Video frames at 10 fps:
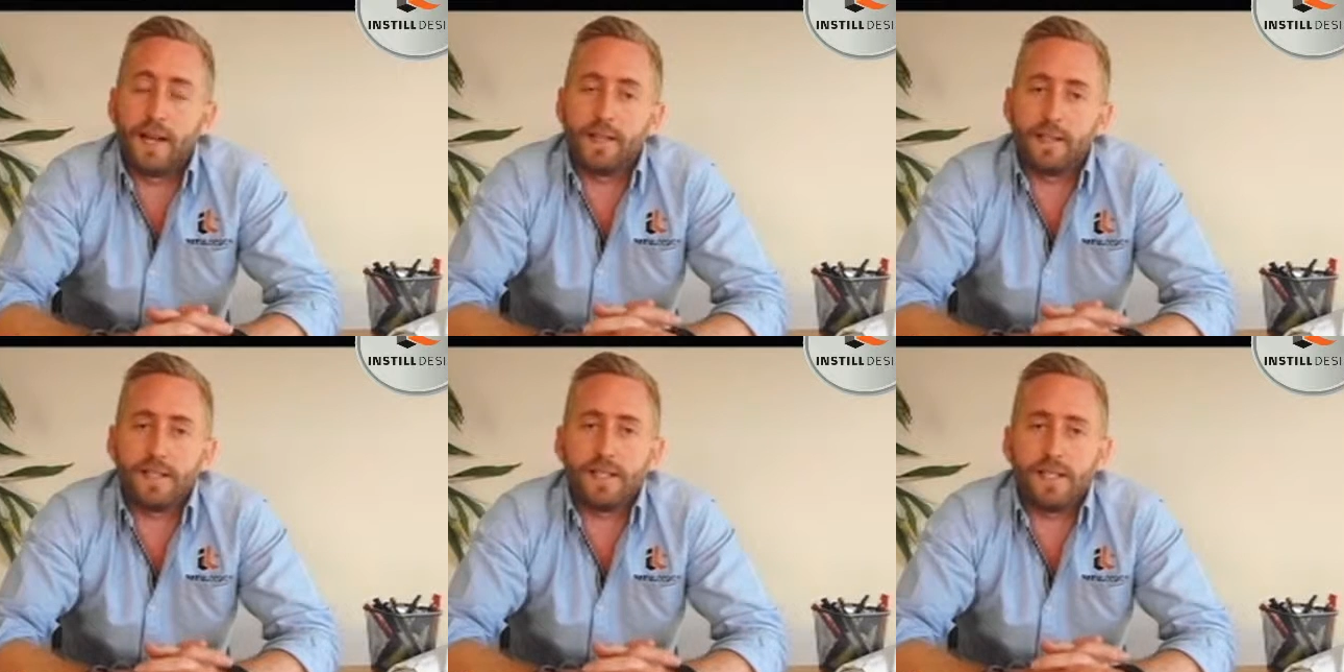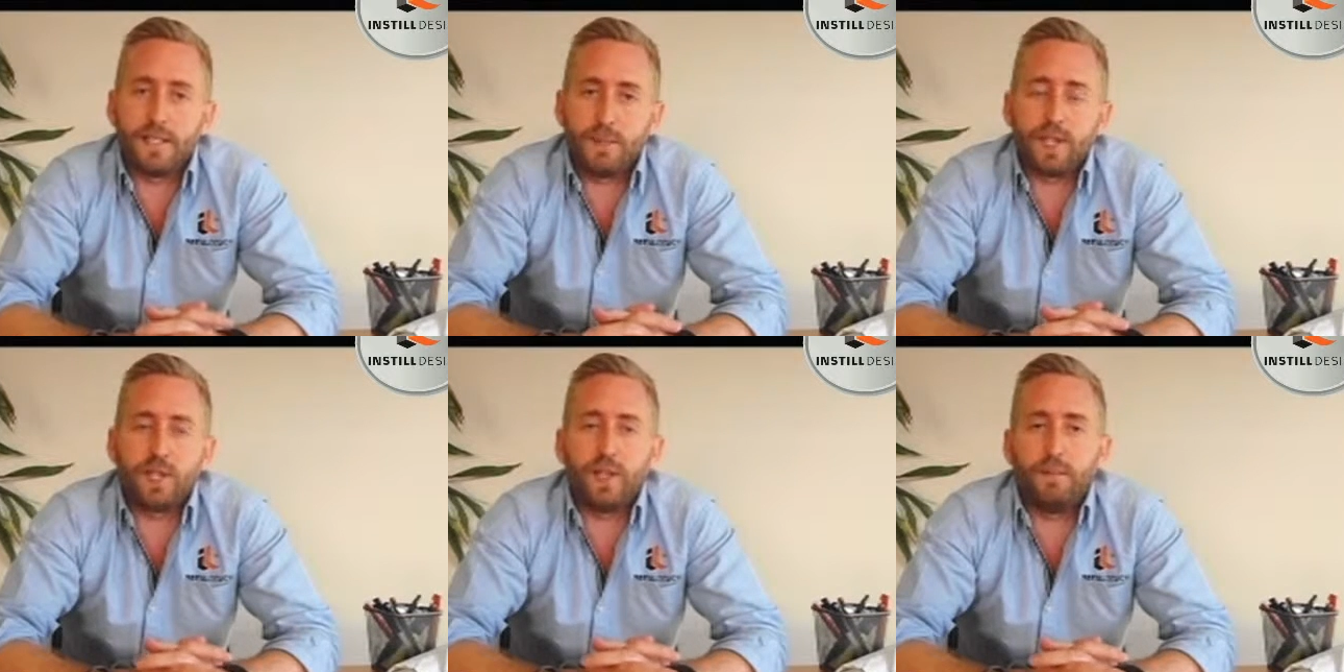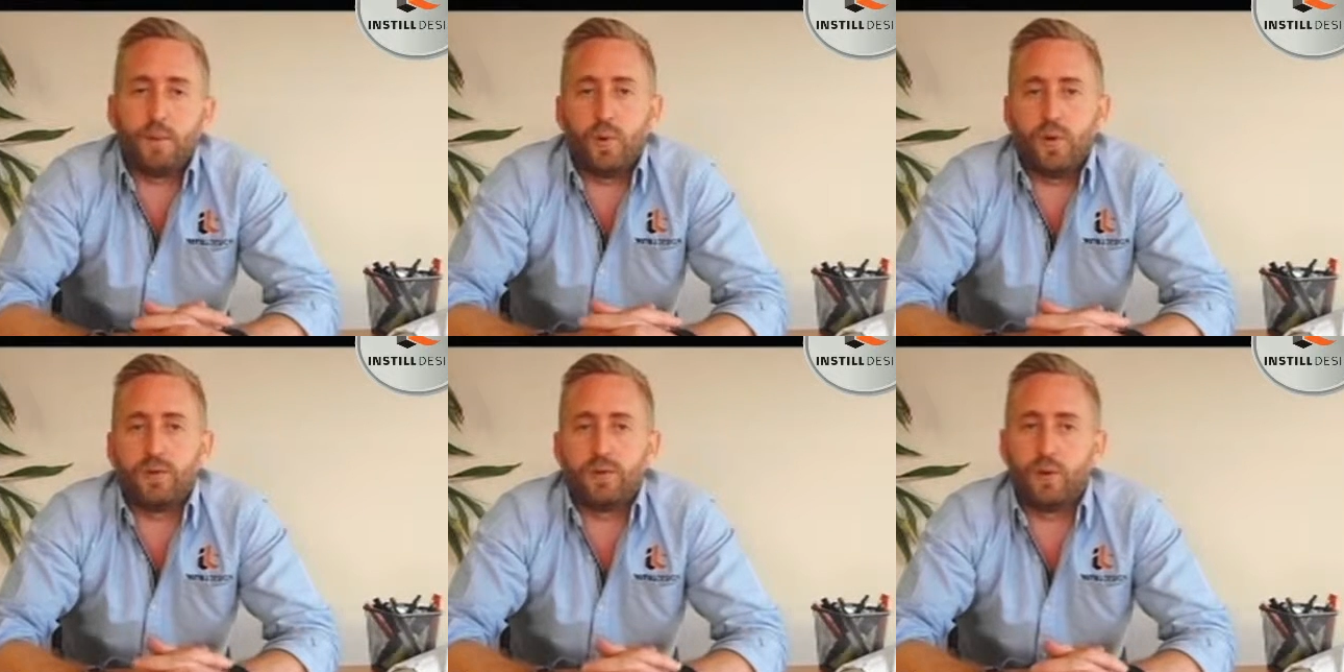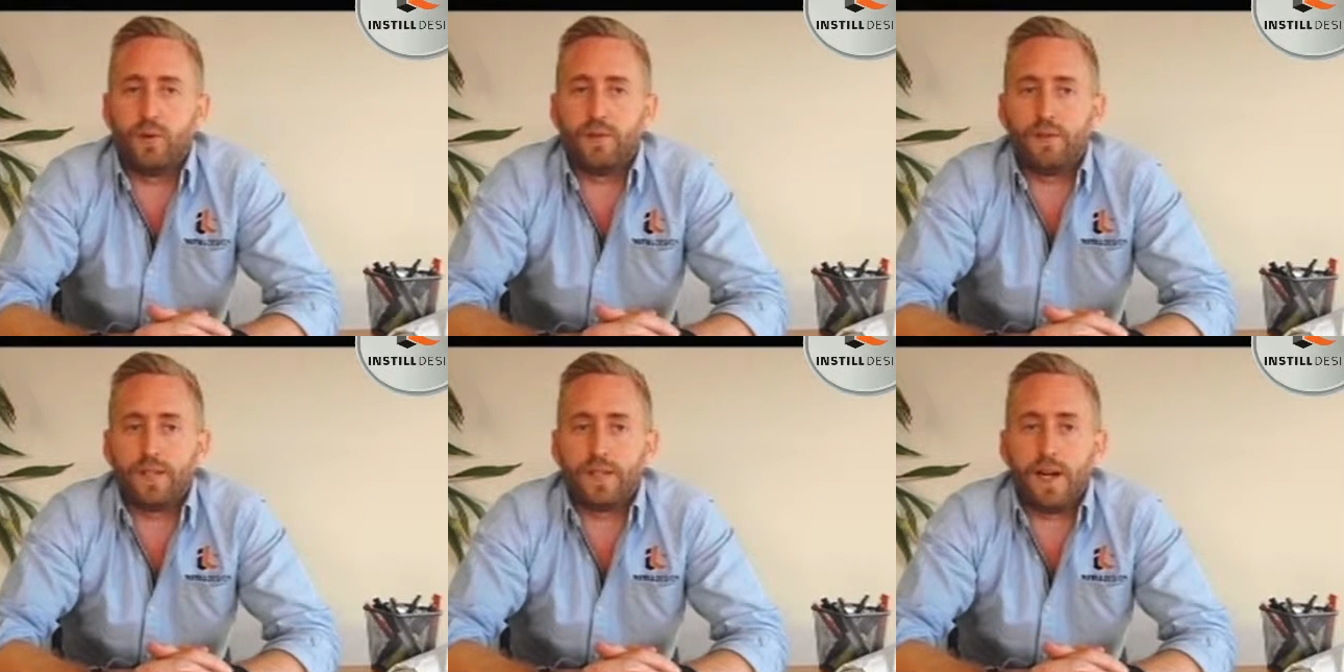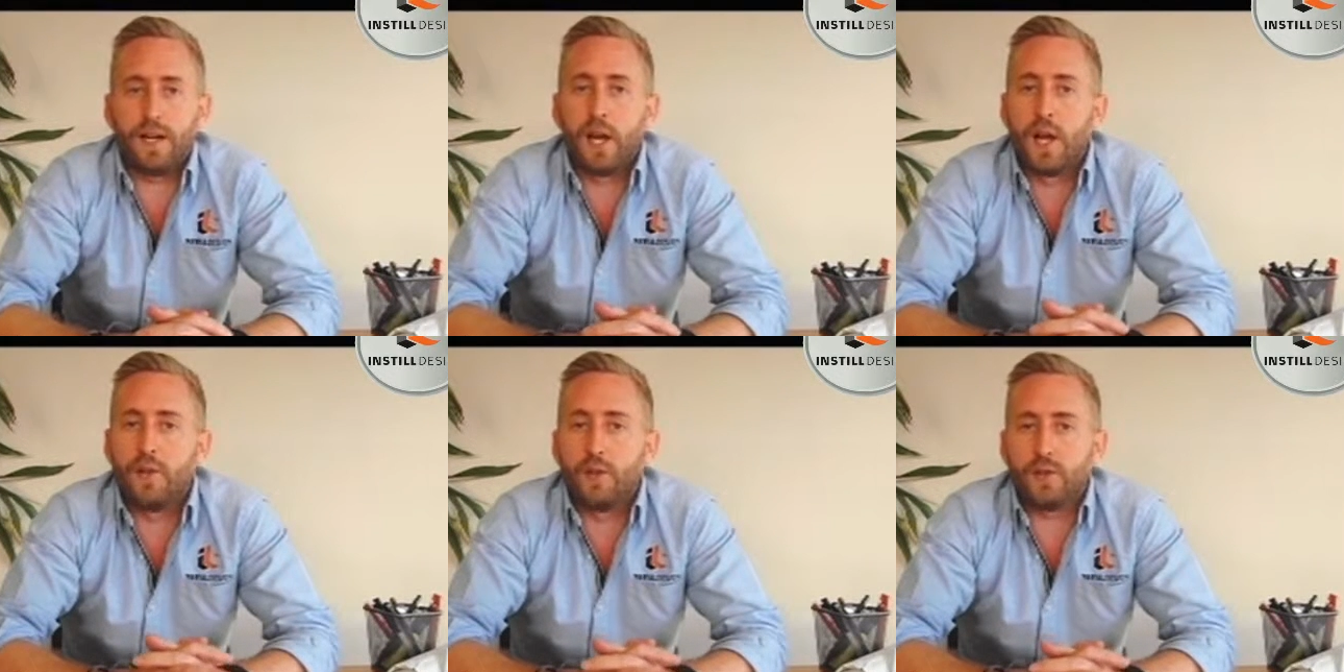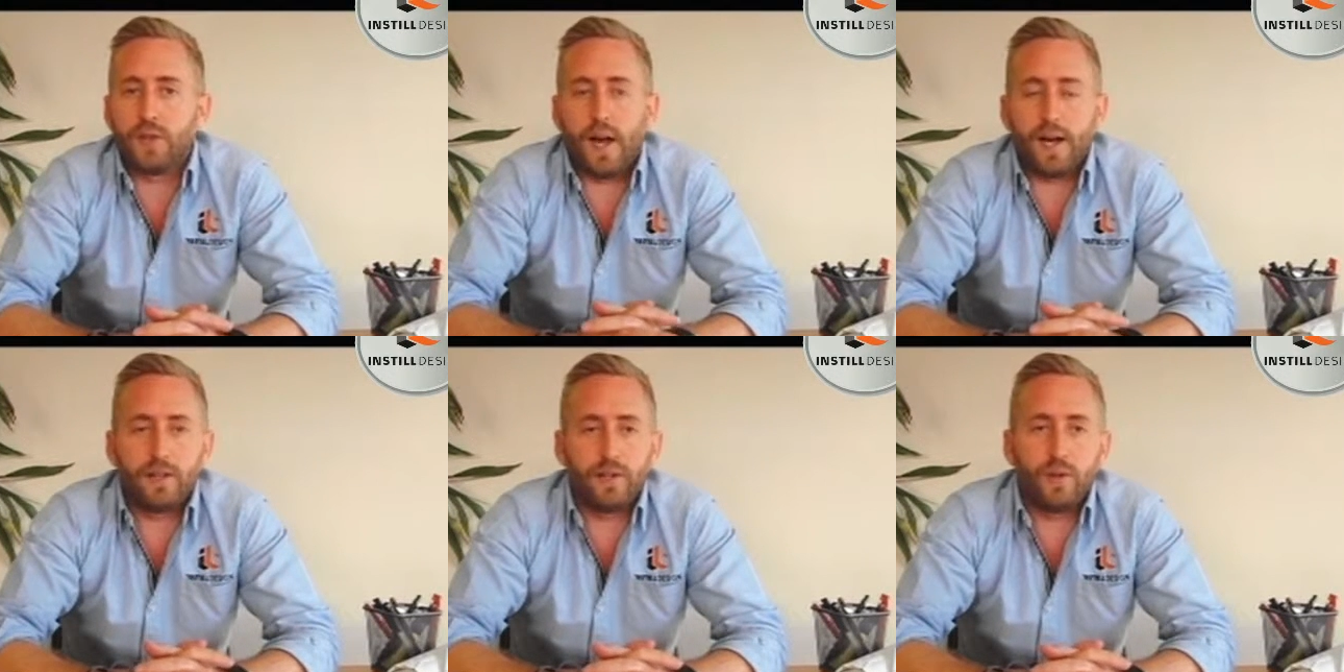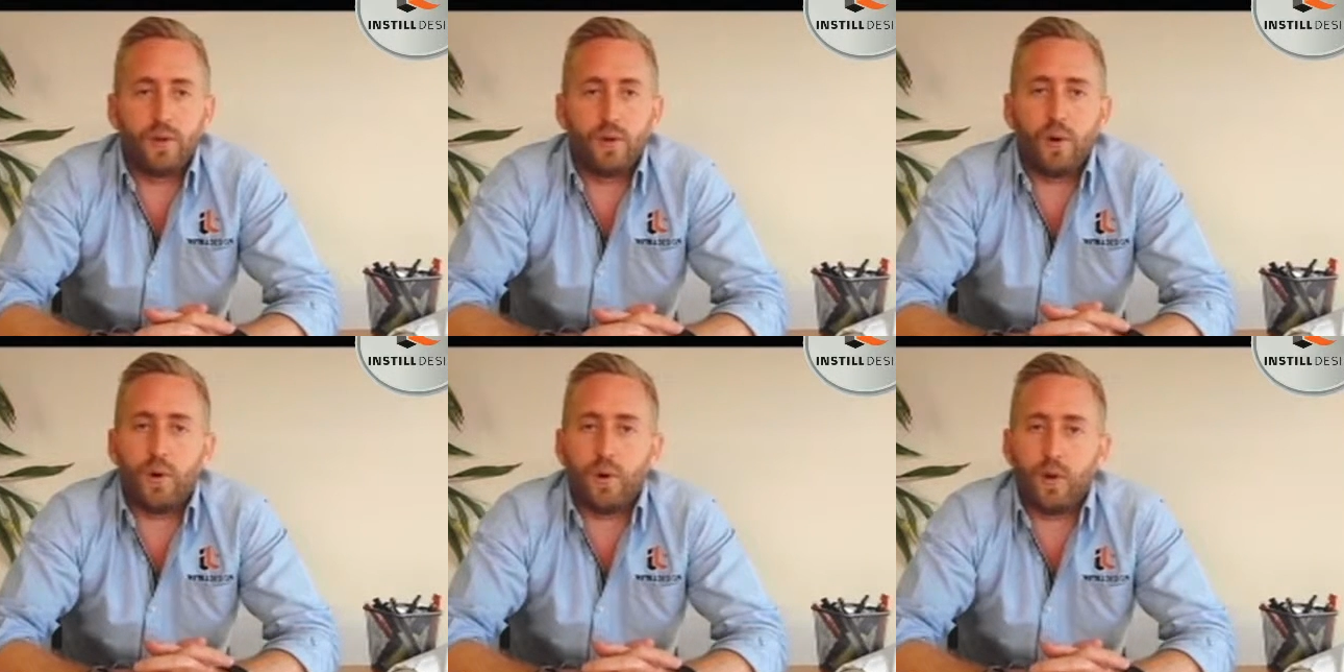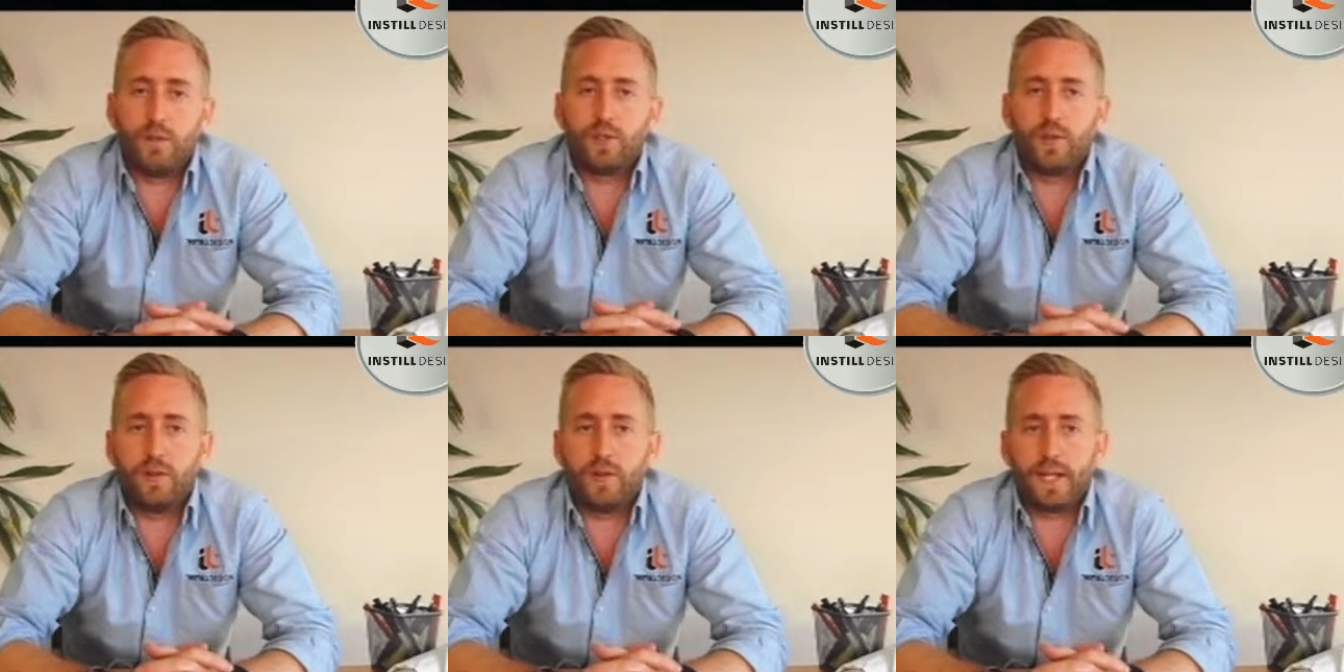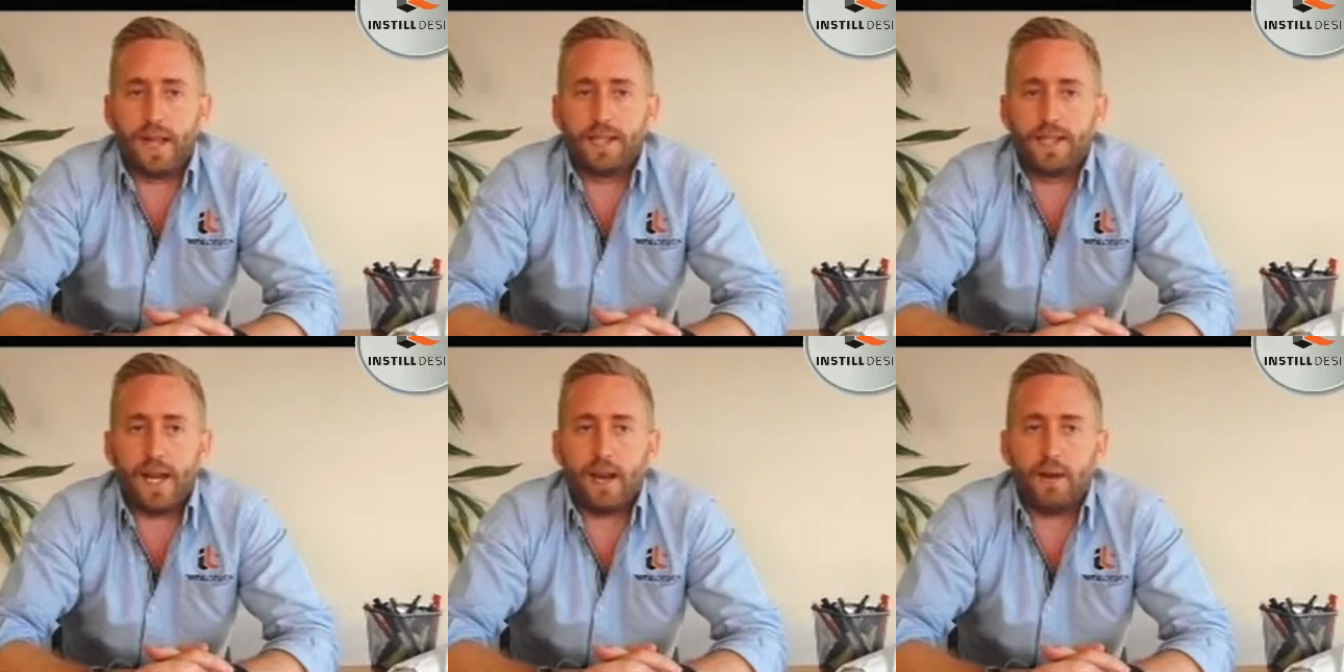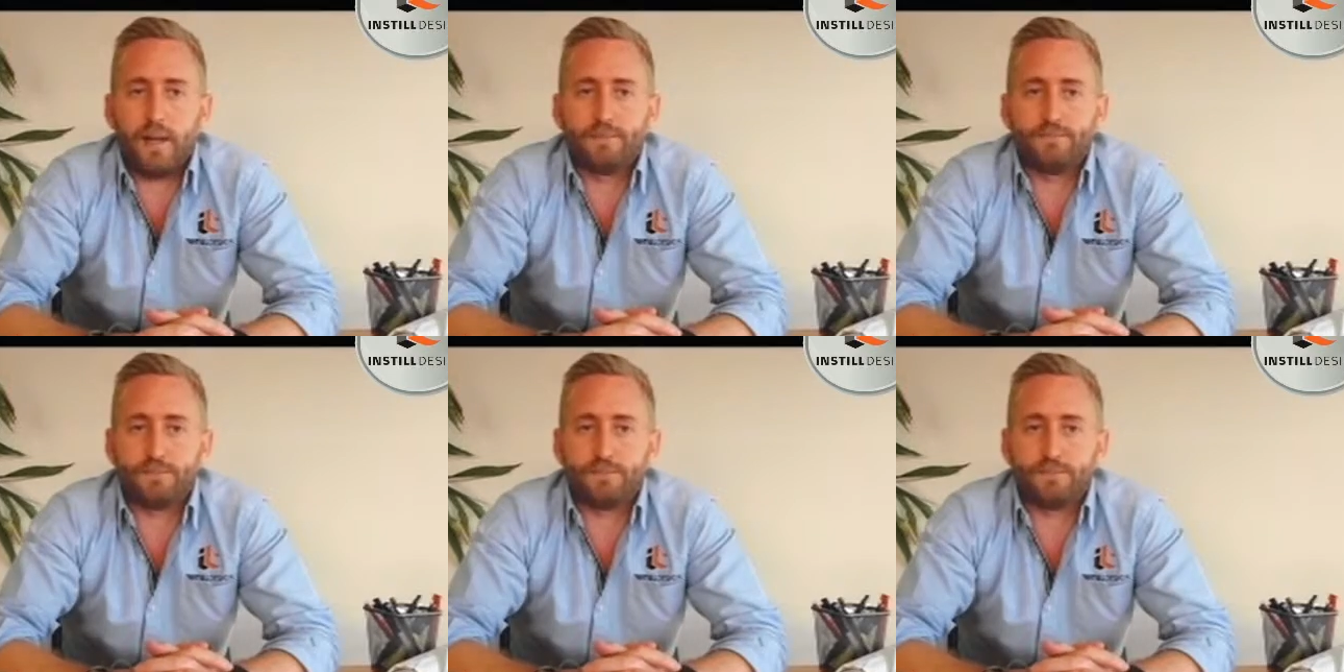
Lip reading: This is especially important on the northern facade, not to underdo or overdo the glazing area.